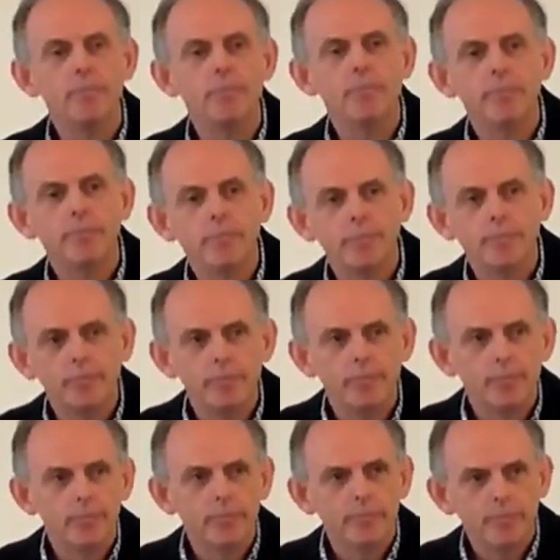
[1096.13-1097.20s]

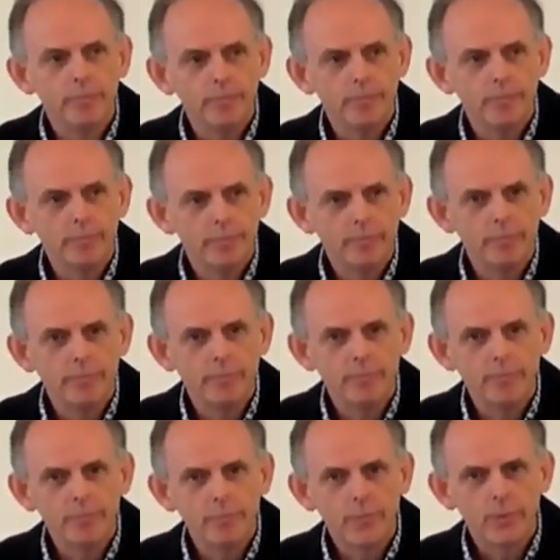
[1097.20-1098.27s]

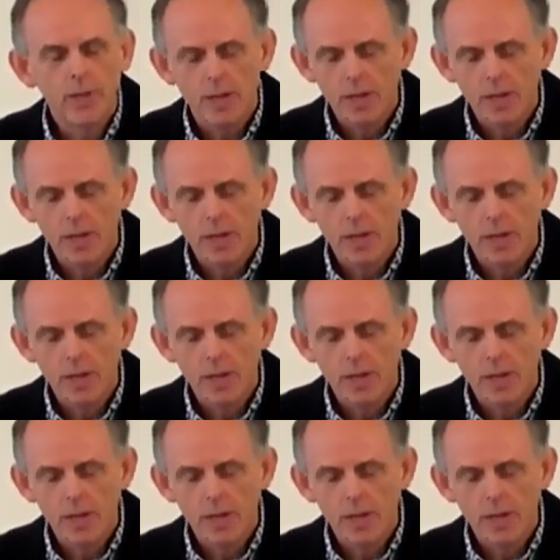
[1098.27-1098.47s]
Nobody speaks.